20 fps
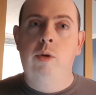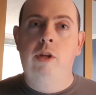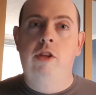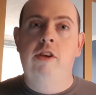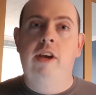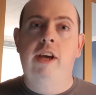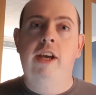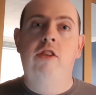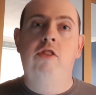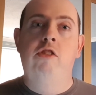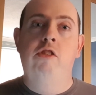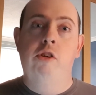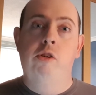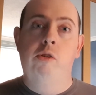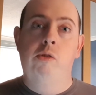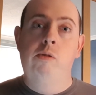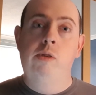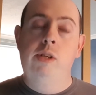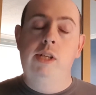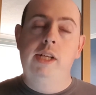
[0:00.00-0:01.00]
which I
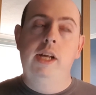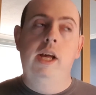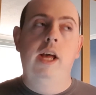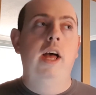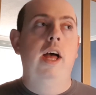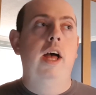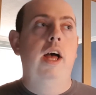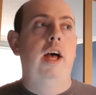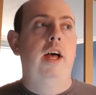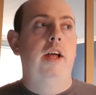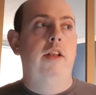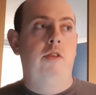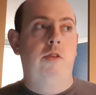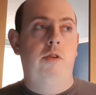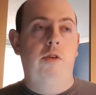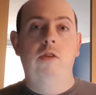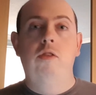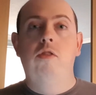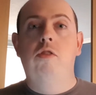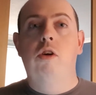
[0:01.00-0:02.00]
chose
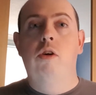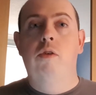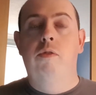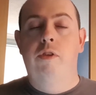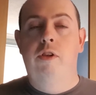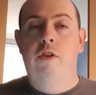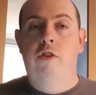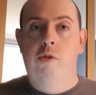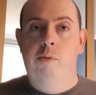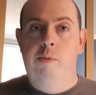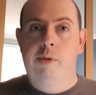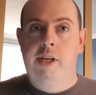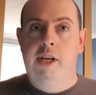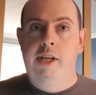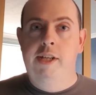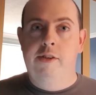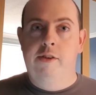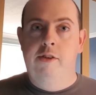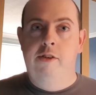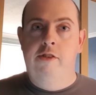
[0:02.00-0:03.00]
two years ago for the Tubers
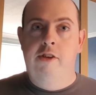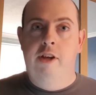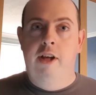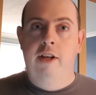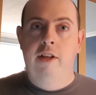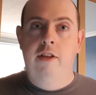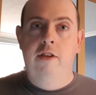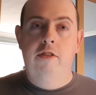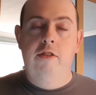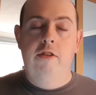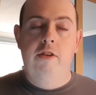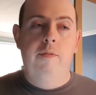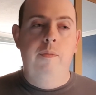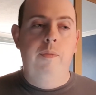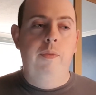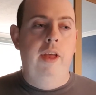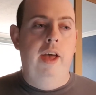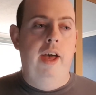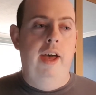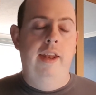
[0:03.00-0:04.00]
High Score Challenge,
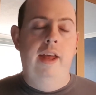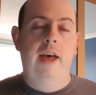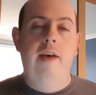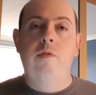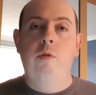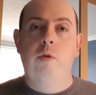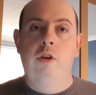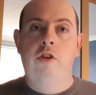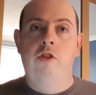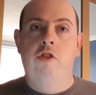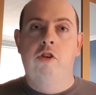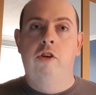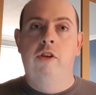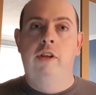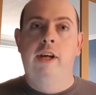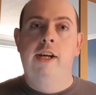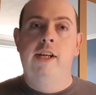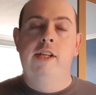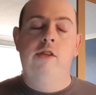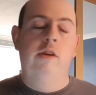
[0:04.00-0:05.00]
and everyone
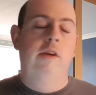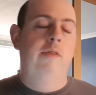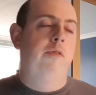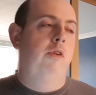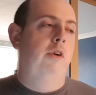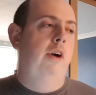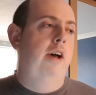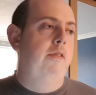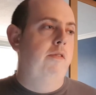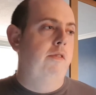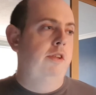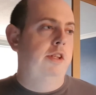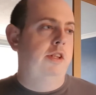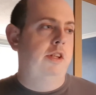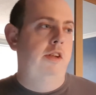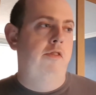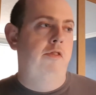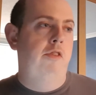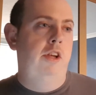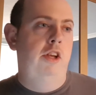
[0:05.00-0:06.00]
enjoyed that, so I thought everyone's
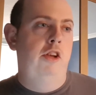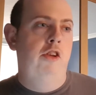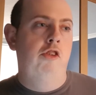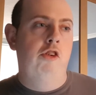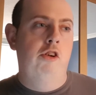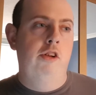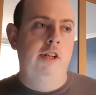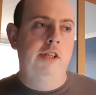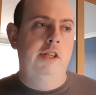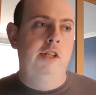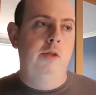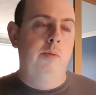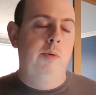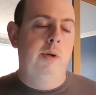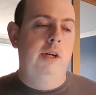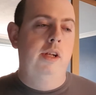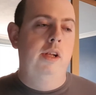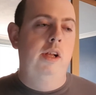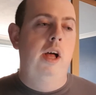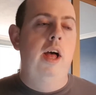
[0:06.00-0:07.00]
going to really enjoy this as
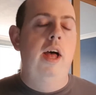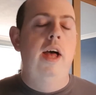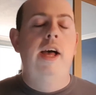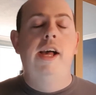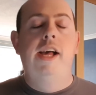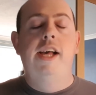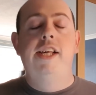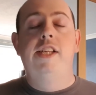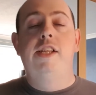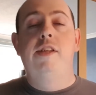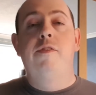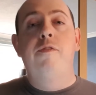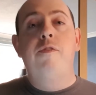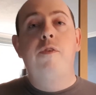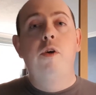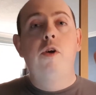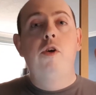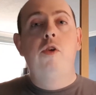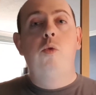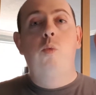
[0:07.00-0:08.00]
well. It's the
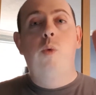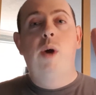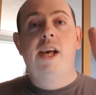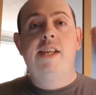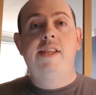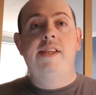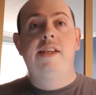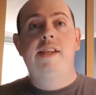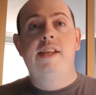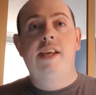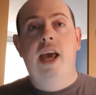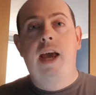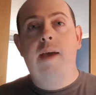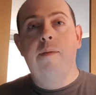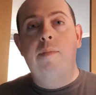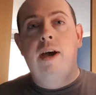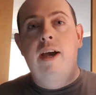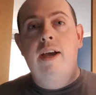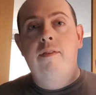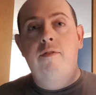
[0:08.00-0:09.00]
third Western
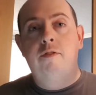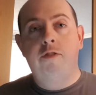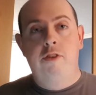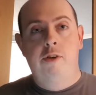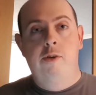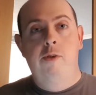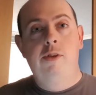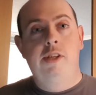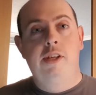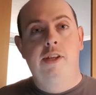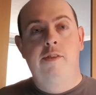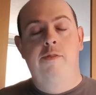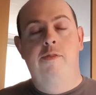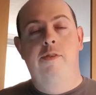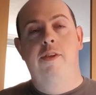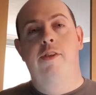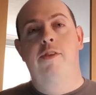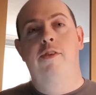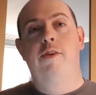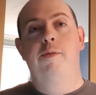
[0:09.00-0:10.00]
game I have chosen
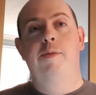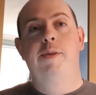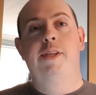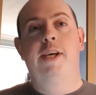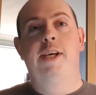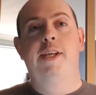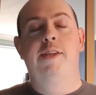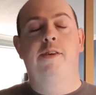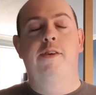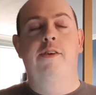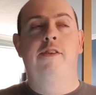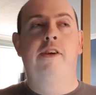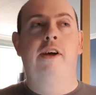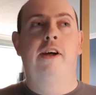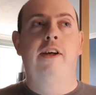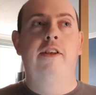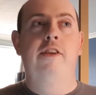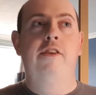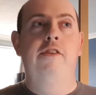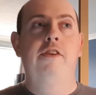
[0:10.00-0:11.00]
for the Tubers High Score
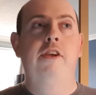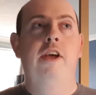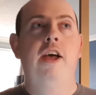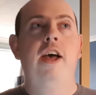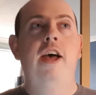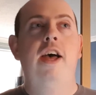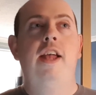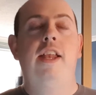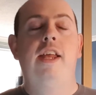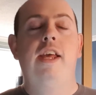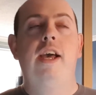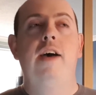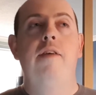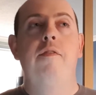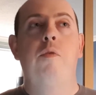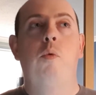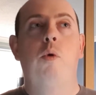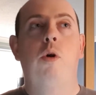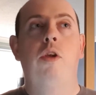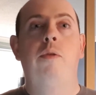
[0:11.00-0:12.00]
Challenge, the
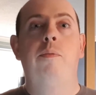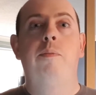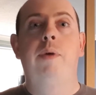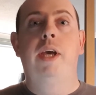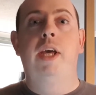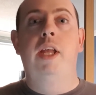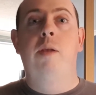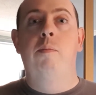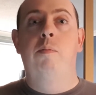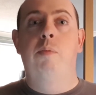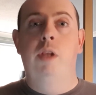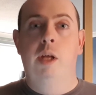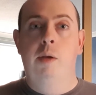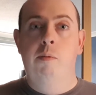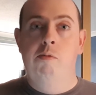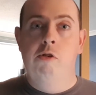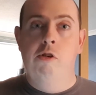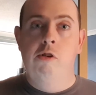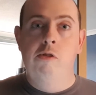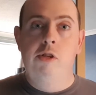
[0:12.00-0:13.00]
other one being
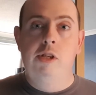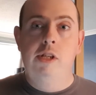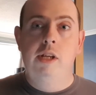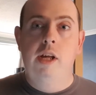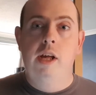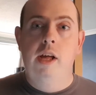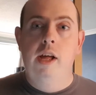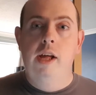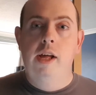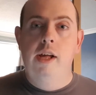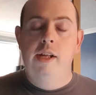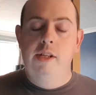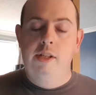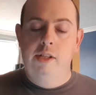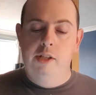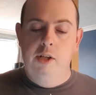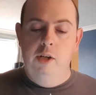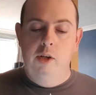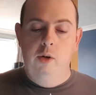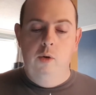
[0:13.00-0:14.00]
Blood Bros.
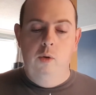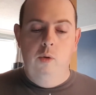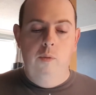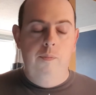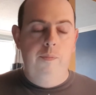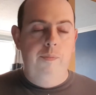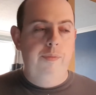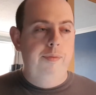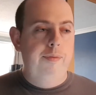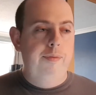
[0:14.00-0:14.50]
So,